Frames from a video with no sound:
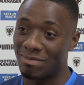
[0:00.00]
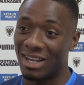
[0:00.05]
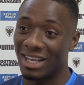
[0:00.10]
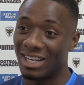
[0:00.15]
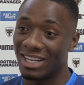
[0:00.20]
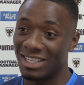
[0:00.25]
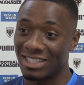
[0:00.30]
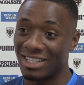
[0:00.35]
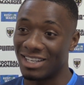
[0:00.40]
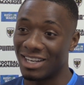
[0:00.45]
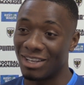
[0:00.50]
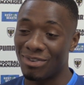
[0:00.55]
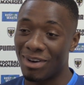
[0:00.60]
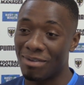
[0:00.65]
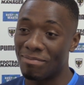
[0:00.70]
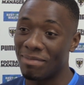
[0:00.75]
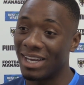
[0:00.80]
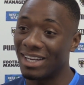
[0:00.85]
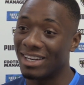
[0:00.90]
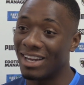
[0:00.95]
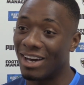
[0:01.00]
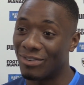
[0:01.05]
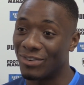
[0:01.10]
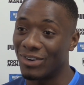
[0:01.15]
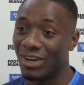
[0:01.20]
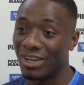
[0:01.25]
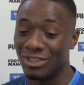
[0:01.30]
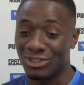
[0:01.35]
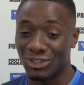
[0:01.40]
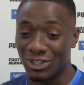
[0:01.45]
I'm like, listen, if I make that
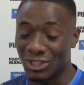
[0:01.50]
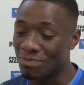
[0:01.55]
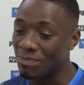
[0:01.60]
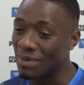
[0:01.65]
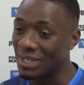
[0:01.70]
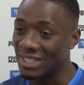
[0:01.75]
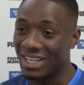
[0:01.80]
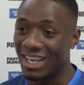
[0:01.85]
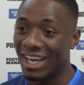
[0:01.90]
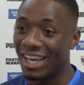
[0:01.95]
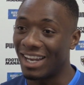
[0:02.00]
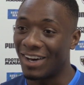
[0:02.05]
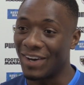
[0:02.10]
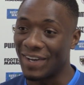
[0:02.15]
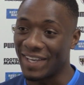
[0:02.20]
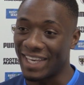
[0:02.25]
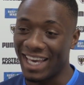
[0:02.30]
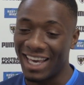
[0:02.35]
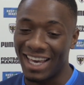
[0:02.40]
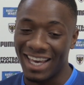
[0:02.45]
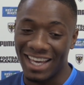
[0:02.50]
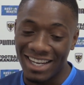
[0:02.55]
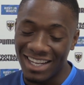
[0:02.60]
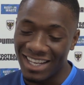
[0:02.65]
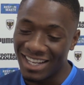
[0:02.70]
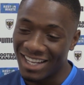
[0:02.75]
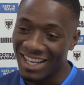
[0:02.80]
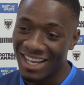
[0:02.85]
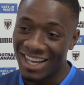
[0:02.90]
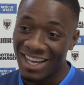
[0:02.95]
run, just put it in, I'll get
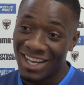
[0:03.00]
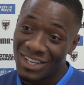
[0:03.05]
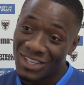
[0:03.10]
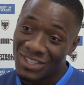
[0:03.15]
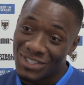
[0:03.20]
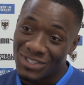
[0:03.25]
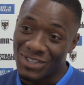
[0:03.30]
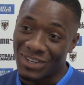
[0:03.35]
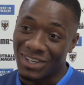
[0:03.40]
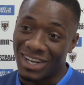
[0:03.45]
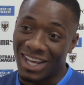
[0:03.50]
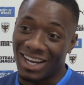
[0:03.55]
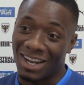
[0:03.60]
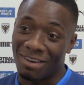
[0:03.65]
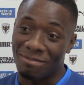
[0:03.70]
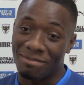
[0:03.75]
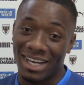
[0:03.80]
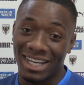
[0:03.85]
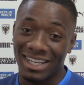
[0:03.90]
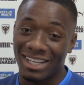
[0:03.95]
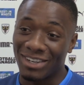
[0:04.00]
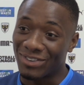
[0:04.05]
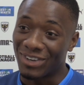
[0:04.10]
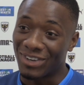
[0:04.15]
in. So then I made a